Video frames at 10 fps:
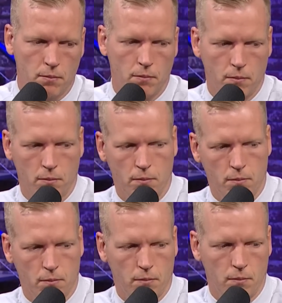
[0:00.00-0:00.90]

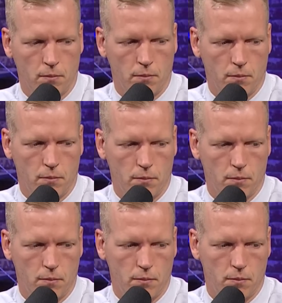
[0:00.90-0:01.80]

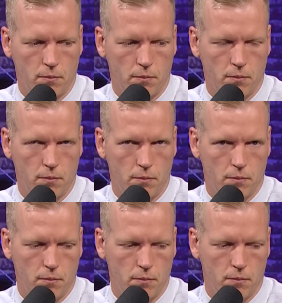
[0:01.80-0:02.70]

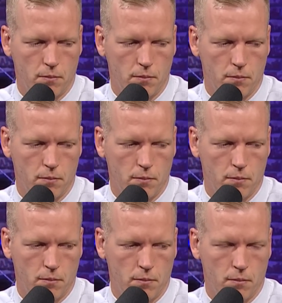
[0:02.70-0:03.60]

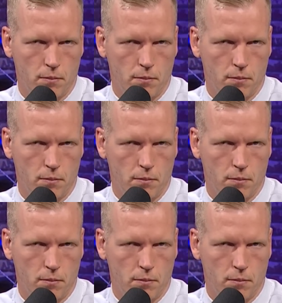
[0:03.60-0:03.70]
The person shown says nothing.